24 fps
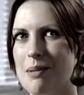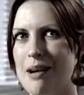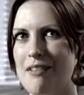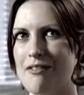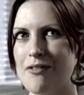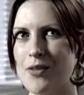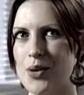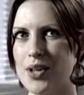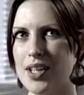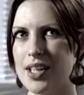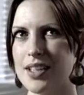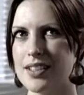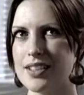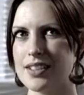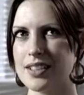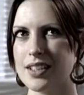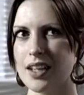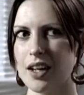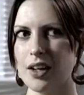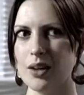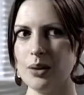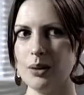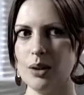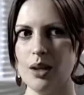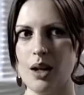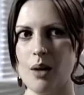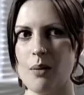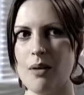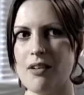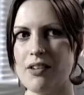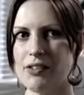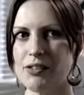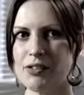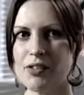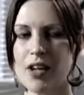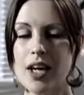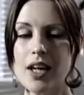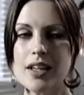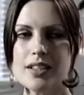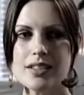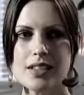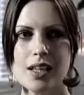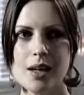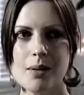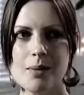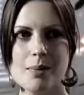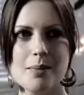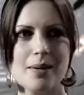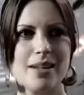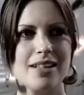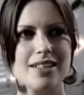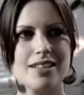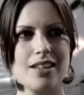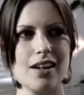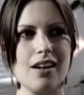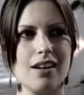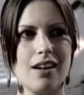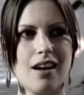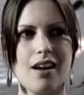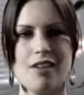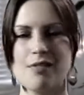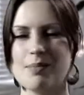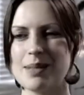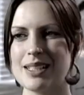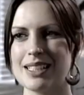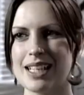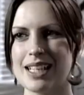about 4 years ago, where for the first time in my entire life, my